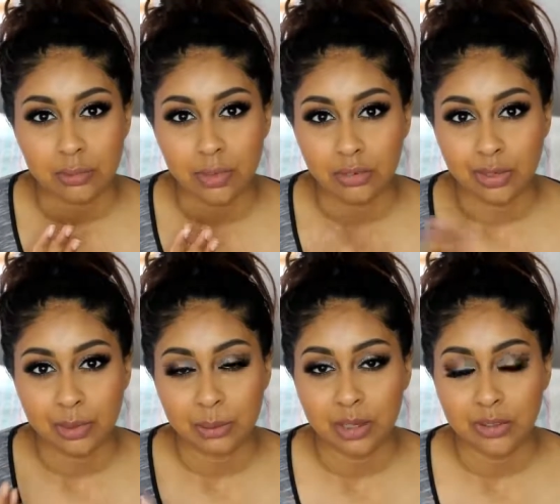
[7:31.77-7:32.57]
around
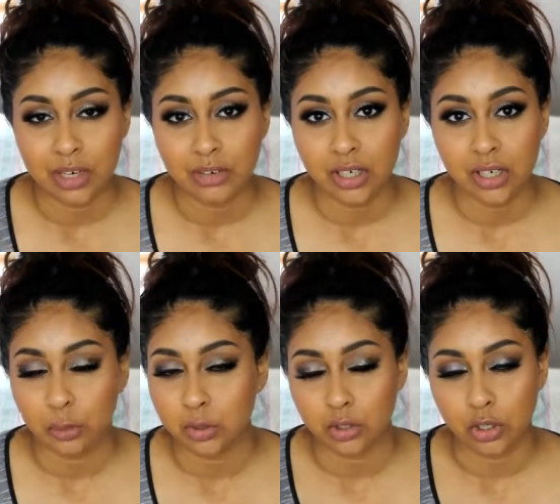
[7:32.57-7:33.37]
my mouth area and I
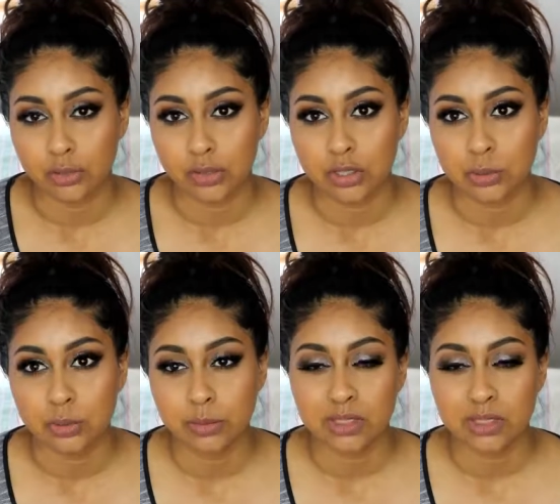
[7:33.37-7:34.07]
wouldn't go for this one,